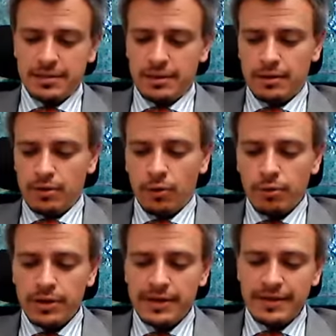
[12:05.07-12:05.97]
And
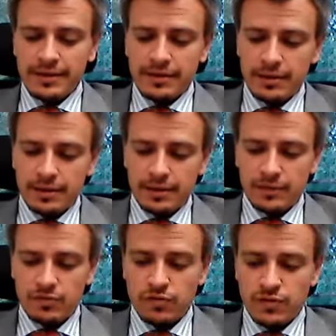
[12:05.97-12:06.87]
only in
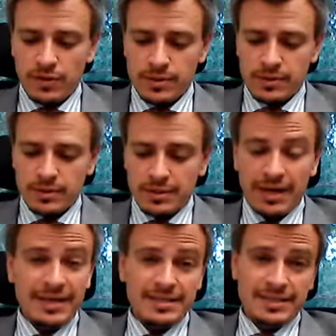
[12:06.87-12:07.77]

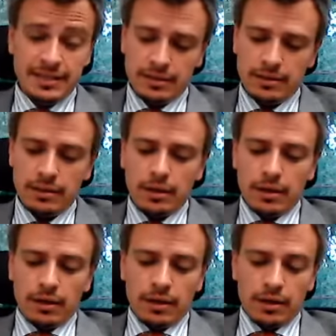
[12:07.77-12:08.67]
2018,
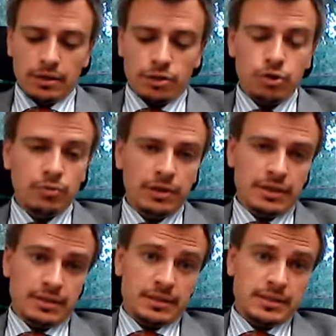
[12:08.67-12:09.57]

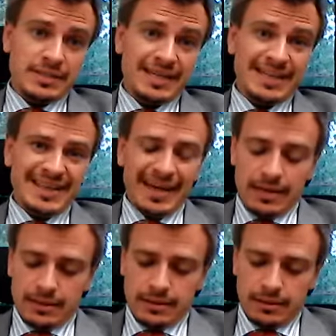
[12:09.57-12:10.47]
accumulated state
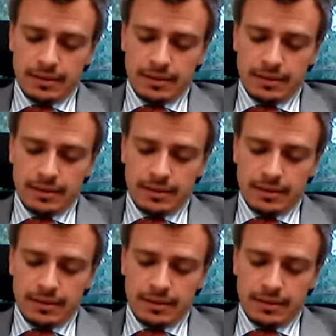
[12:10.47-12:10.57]
aid